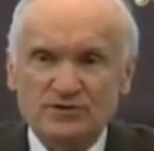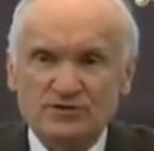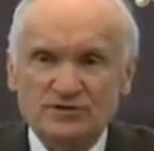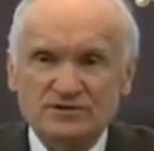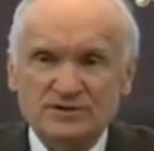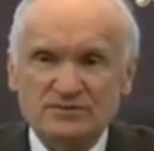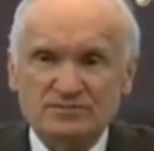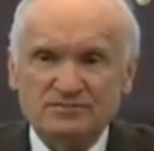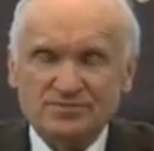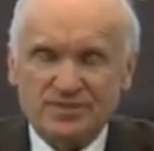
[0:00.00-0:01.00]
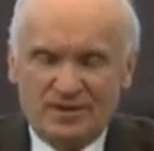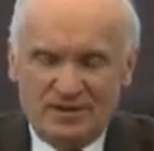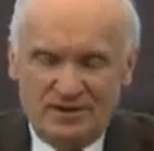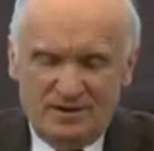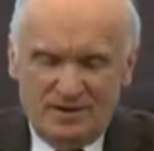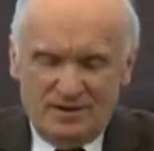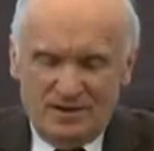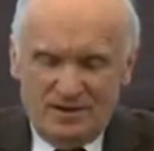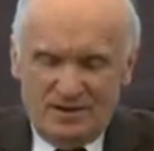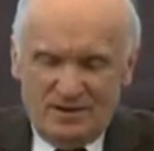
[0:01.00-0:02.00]
melting because of these
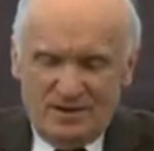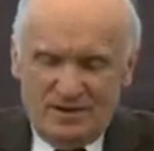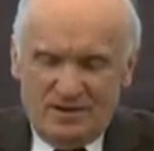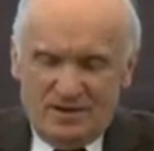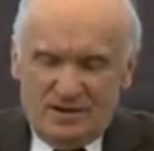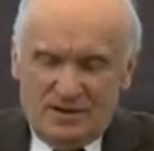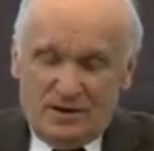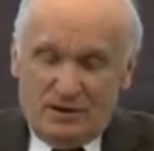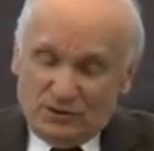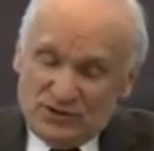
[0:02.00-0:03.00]
sweet empty